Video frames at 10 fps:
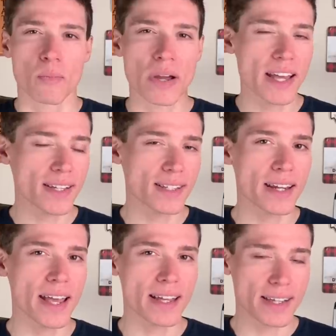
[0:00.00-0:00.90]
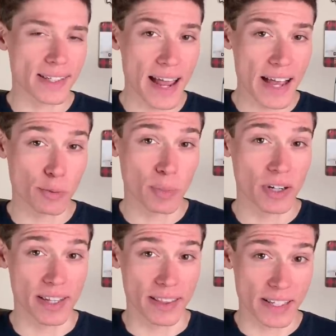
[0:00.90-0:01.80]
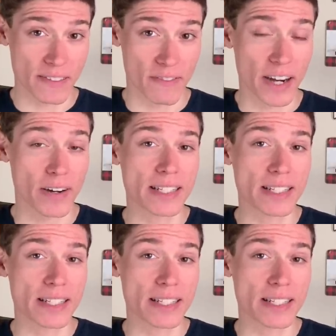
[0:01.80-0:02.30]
My guest today is an expert in this very